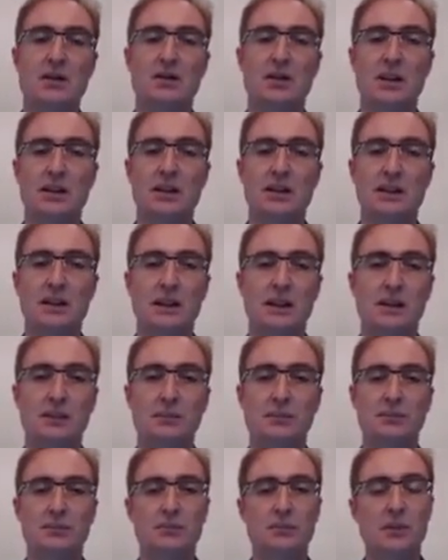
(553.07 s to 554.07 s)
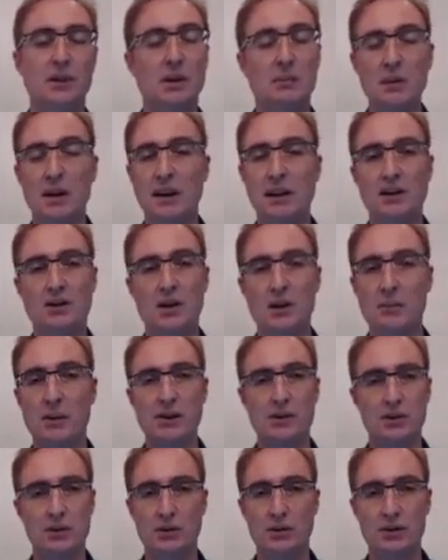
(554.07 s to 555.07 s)
then the media is not
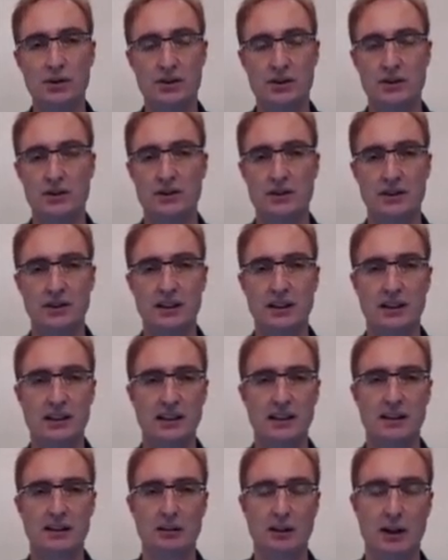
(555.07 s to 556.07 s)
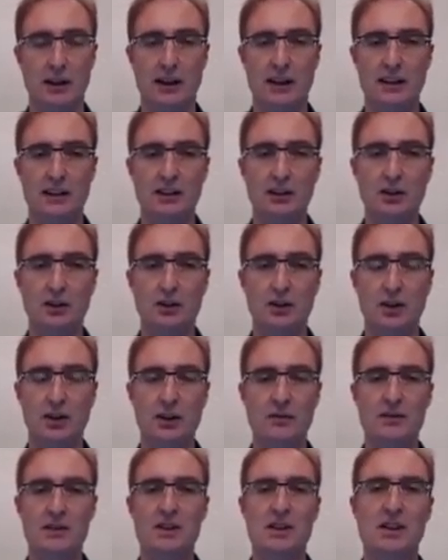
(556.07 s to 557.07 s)
much use. The
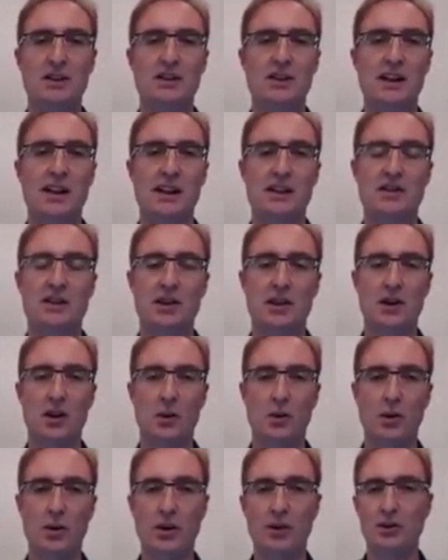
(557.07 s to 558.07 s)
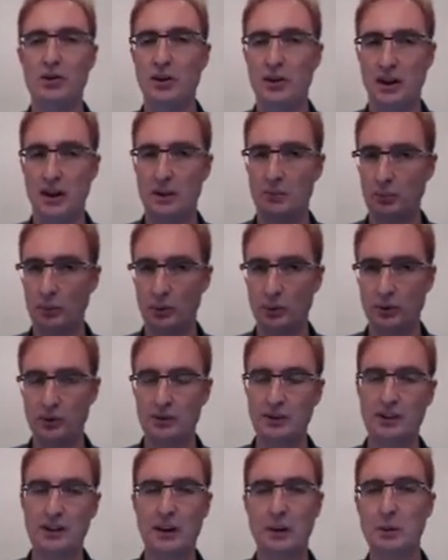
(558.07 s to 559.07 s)
conversation has to go on. You can't
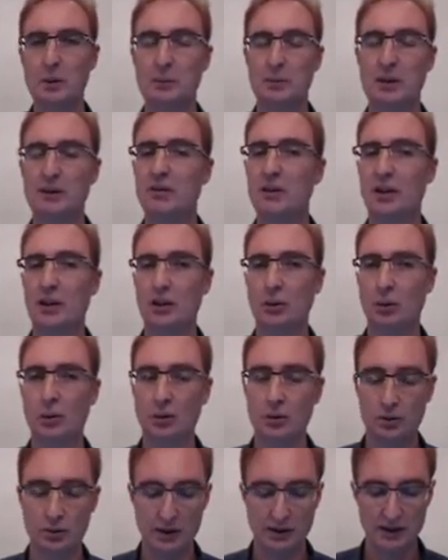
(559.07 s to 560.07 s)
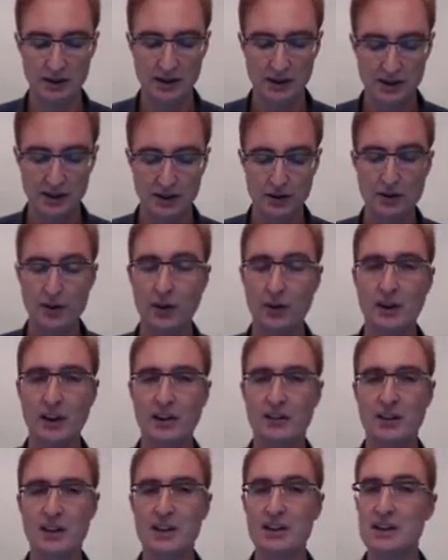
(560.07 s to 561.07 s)
pause it. That would be very awkward. You don't
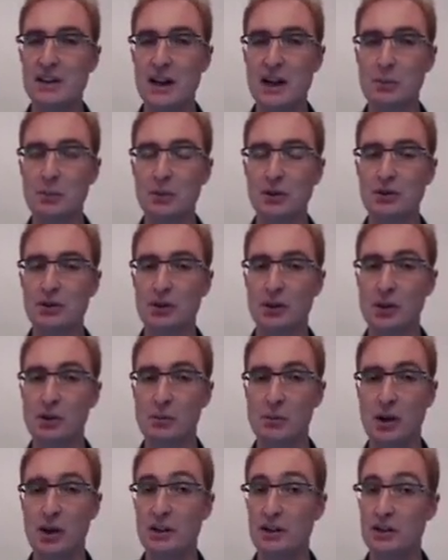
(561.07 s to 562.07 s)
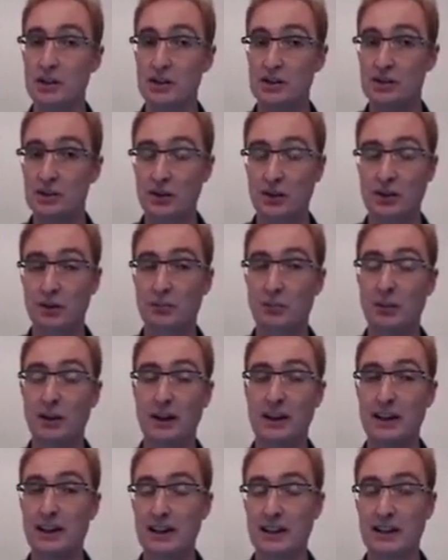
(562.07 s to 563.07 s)
have any samples, so you might just sort of
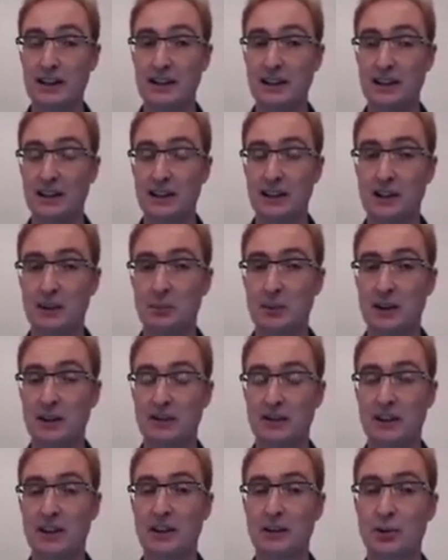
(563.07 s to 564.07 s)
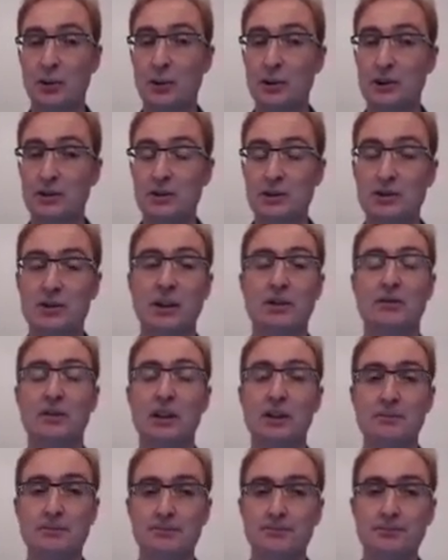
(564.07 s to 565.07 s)
play a little bit of a noise or
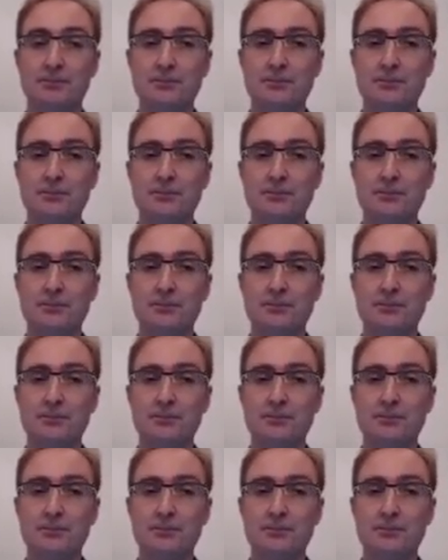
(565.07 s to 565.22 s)
something.